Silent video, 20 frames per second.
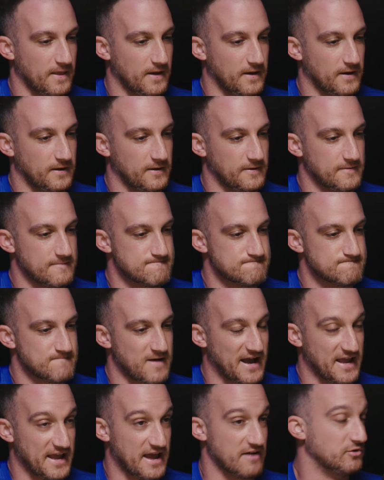um,
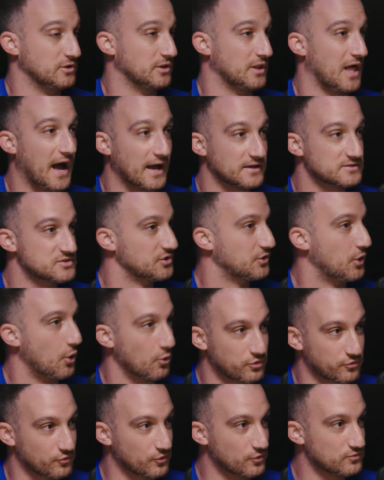I have a lot to go
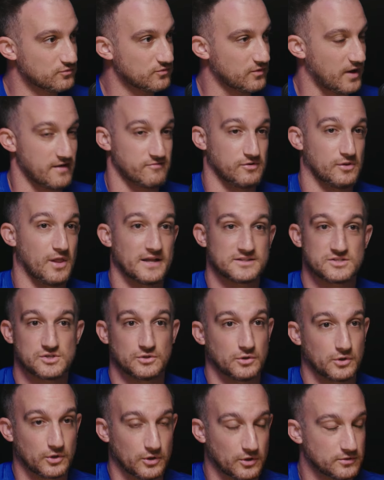through. I have a lot to
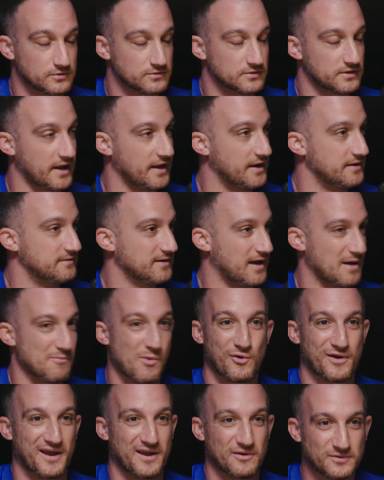learn, and I'm
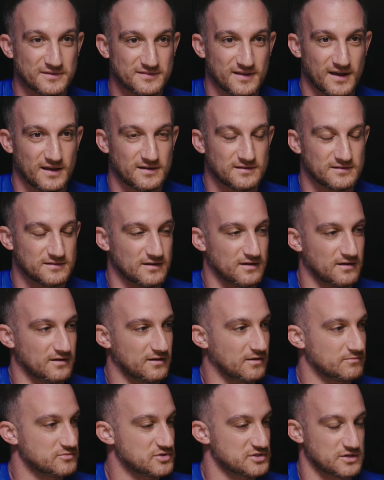okay with that. Uh,
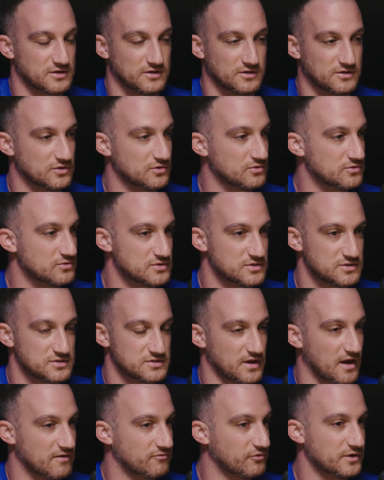I'm just going to
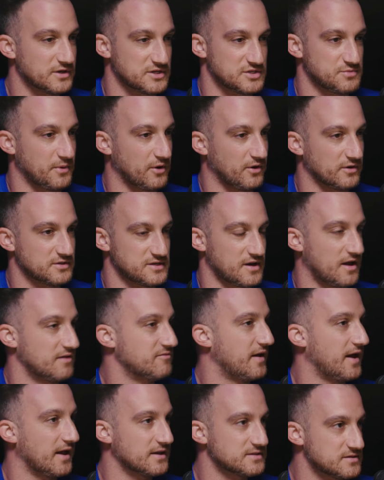use every experience that
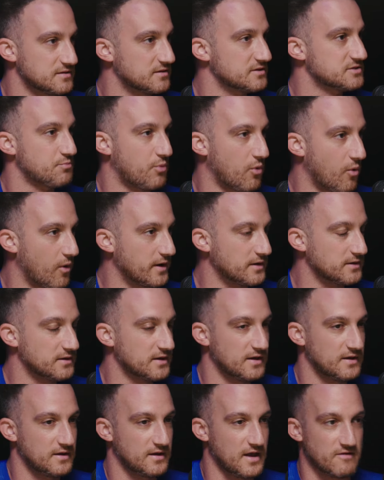I've had to this point,
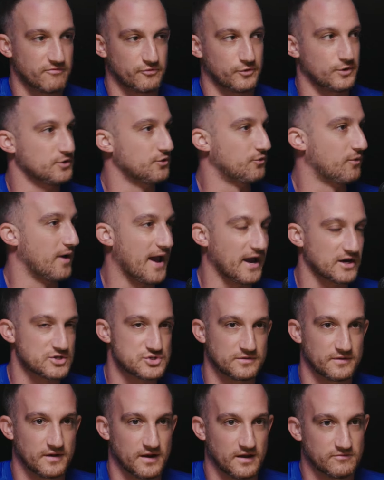every
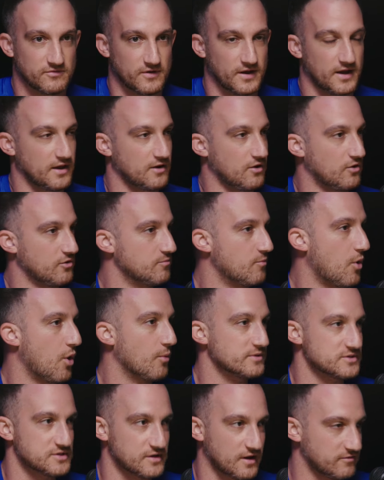interaction that I've had, all the
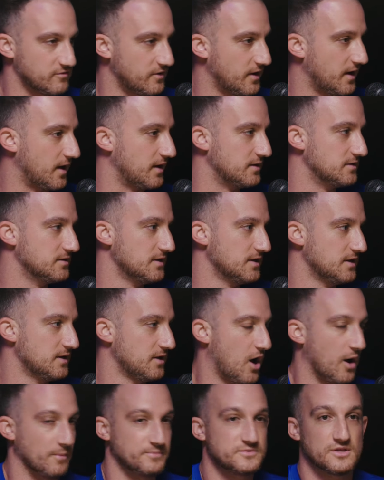moments that I've had
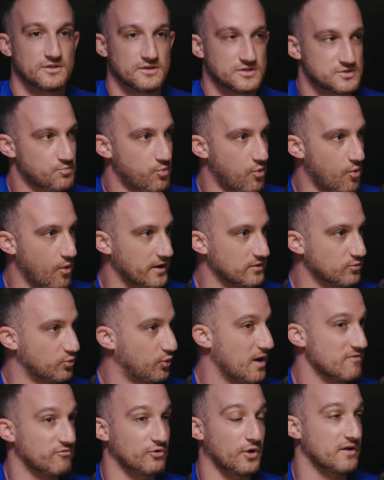up to this point,
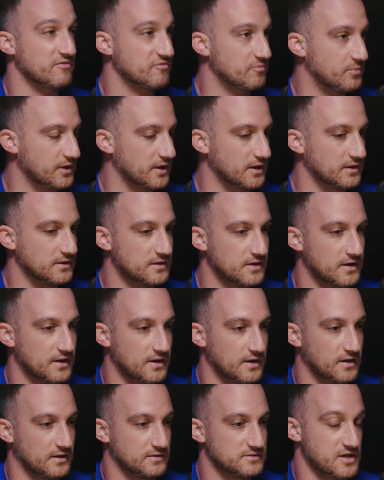wherever I've been,
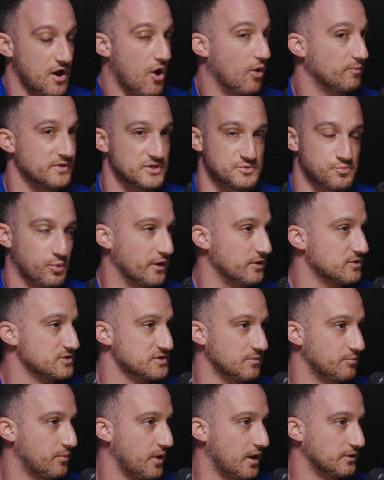to help these players
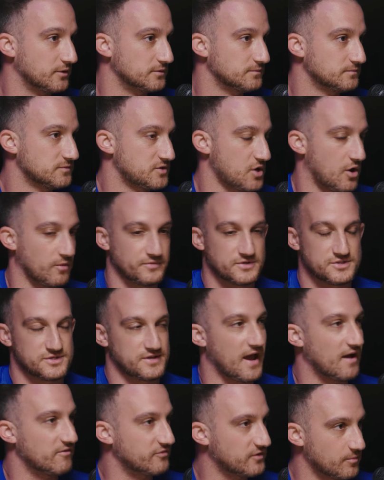get better, to help the
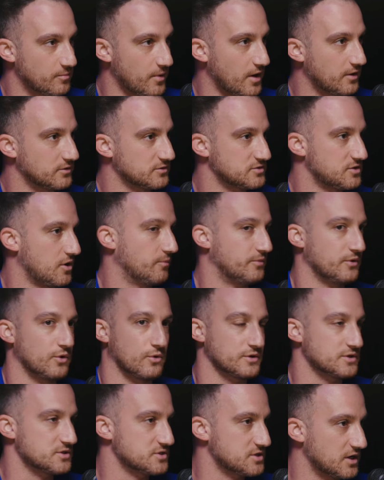staff get better, to help the
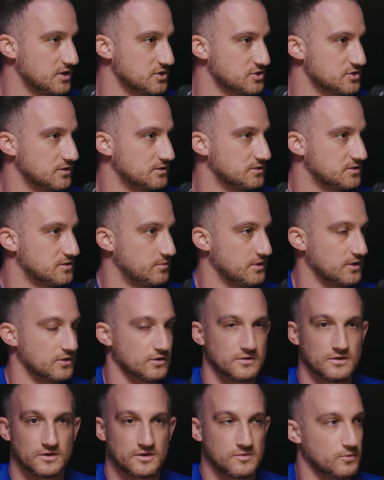organization, to be
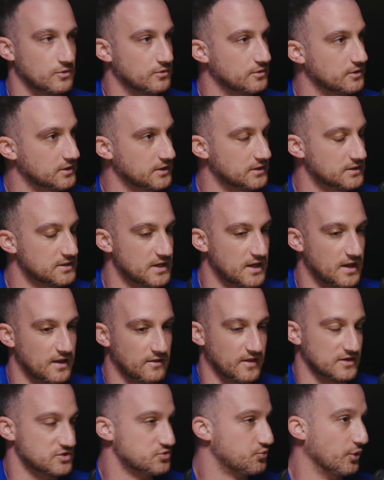good in the community.
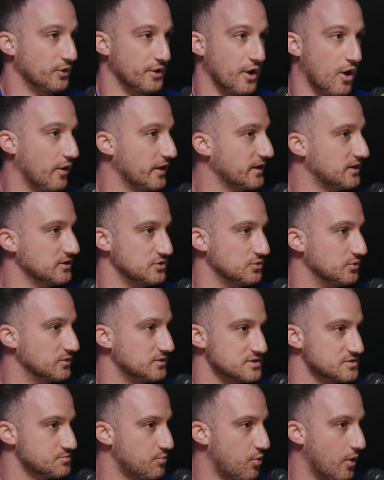That's really all I could do at
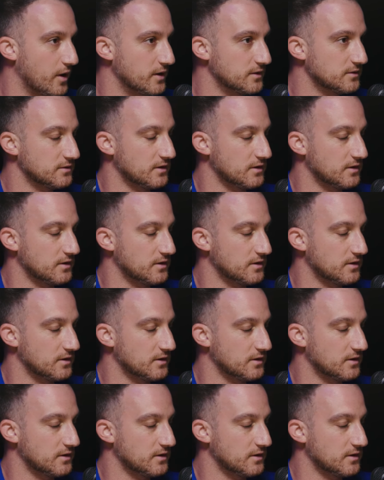this point.